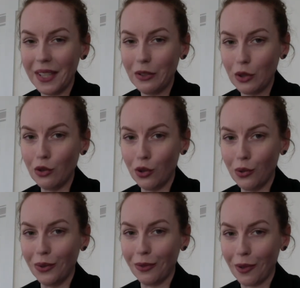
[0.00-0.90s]
to
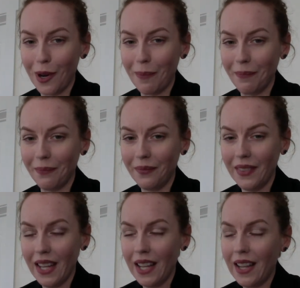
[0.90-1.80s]
choose from.
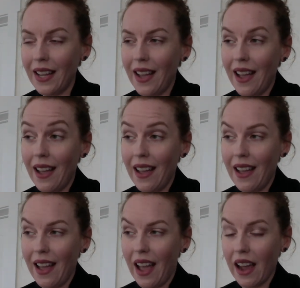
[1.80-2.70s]

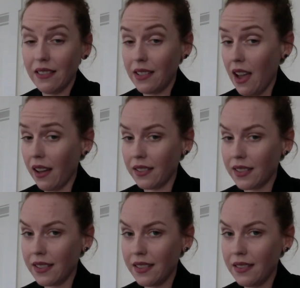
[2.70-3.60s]
And yet,